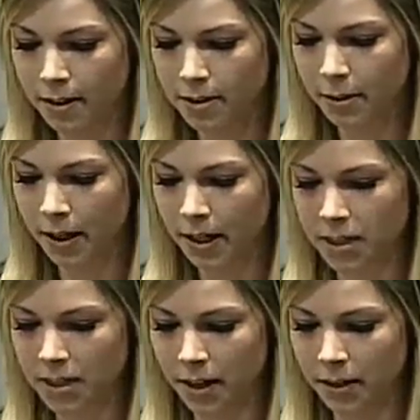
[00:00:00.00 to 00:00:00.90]
So we're going
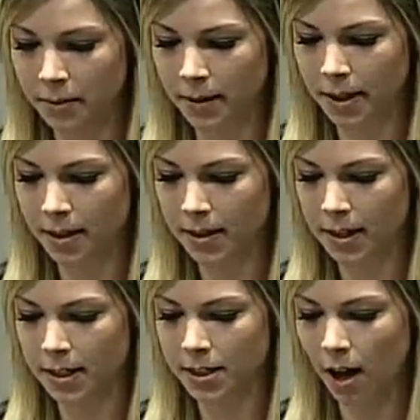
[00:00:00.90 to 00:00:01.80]
to start with
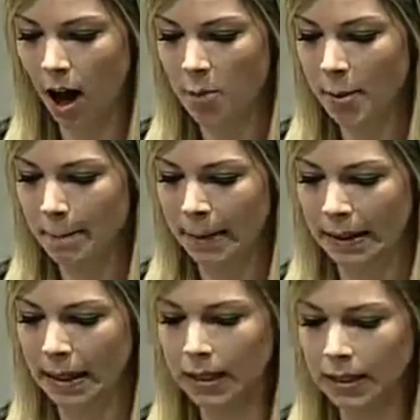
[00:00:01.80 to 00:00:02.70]
the top
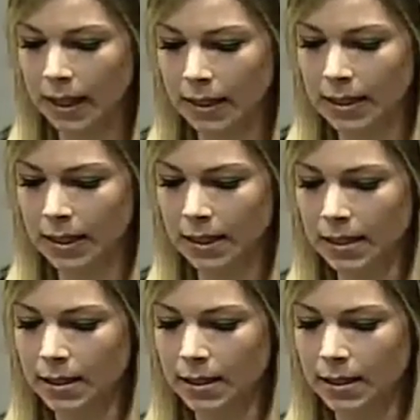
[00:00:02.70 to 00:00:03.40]
money collected.